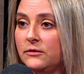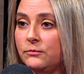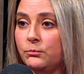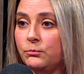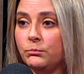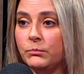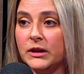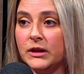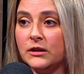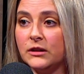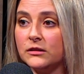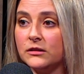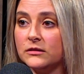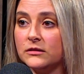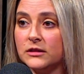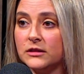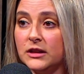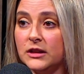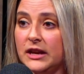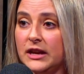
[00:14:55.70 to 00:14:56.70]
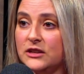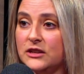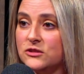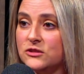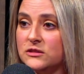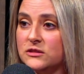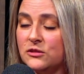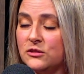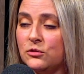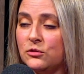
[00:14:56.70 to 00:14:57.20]
my connections
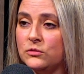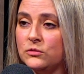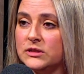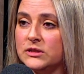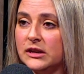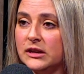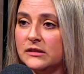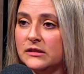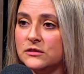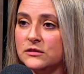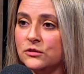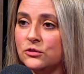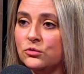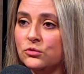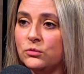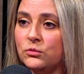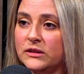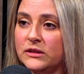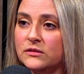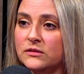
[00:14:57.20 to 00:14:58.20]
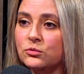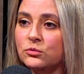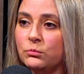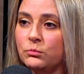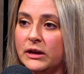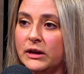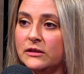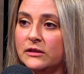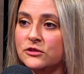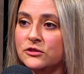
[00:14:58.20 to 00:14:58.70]
and contacts are growing so
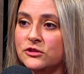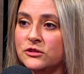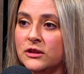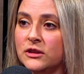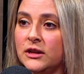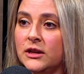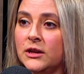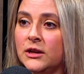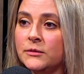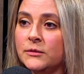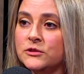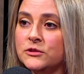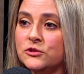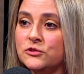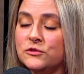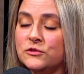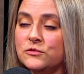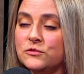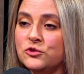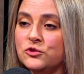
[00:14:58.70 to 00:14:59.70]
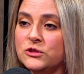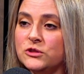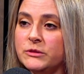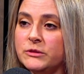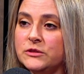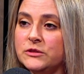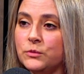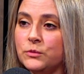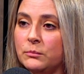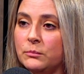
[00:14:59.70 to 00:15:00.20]
much Because as soon as you speak
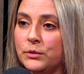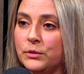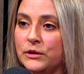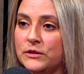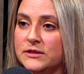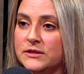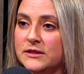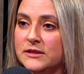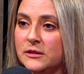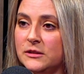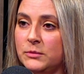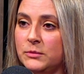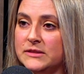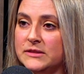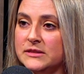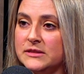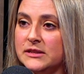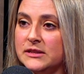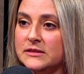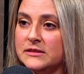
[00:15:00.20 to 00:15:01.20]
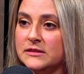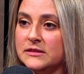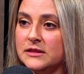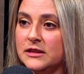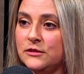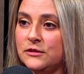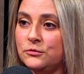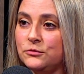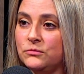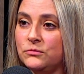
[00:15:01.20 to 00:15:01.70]
to one person in a business, they
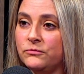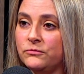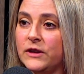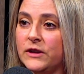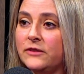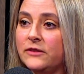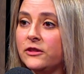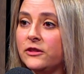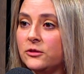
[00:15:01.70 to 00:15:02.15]
know 5 other